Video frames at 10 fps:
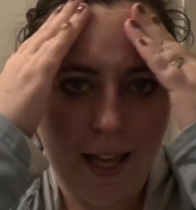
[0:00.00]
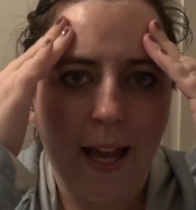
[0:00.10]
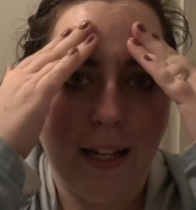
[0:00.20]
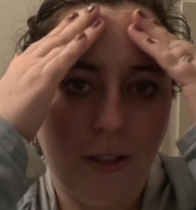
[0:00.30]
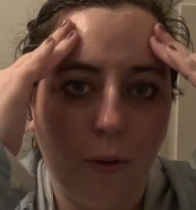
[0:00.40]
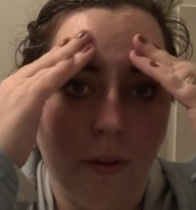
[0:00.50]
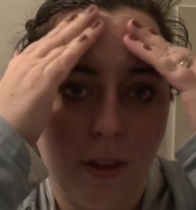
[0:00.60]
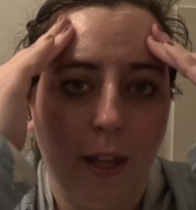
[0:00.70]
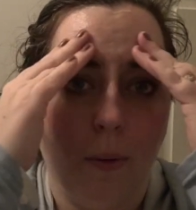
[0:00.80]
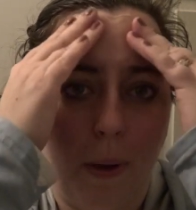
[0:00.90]
I
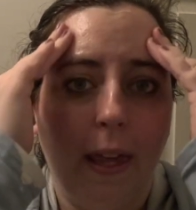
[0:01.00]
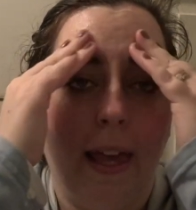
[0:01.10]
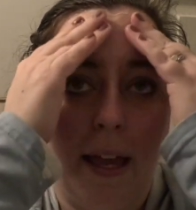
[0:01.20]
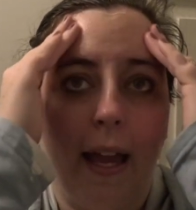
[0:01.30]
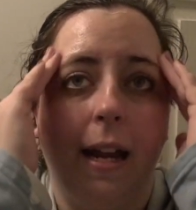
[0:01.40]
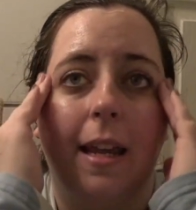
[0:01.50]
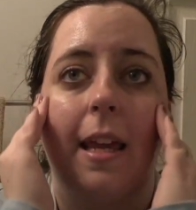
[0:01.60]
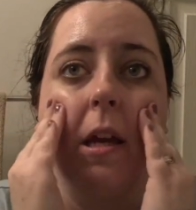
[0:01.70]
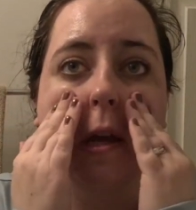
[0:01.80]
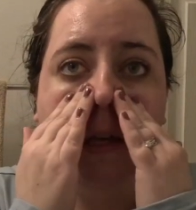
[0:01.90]
don't think we get
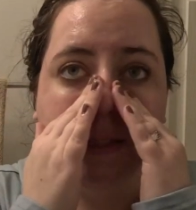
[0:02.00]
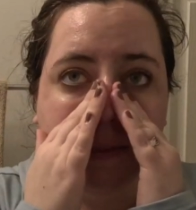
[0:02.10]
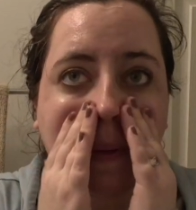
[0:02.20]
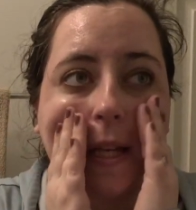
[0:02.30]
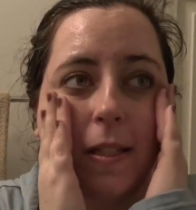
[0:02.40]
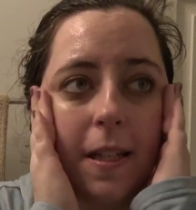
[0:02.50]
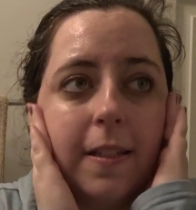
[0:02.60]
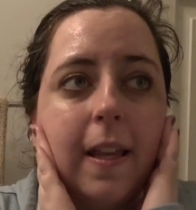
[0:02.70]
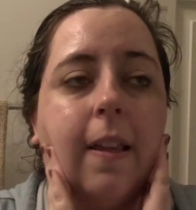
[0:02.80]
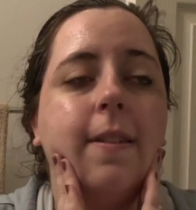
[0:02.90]
any spicy
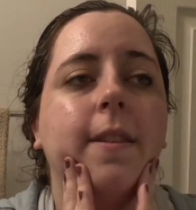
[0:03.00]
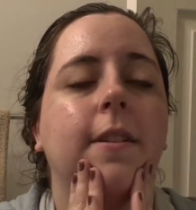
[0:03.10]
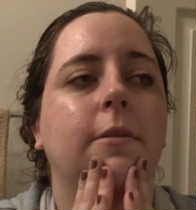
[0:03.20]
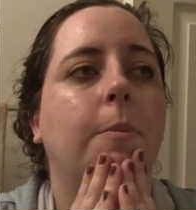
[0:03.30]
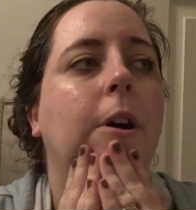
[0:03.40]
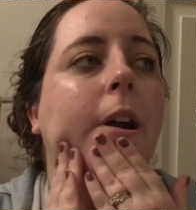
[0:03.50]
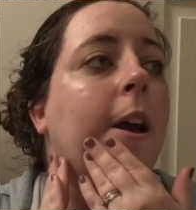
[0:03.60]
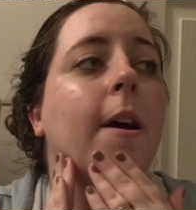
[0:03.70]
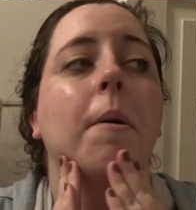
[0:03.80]
scenes in this book,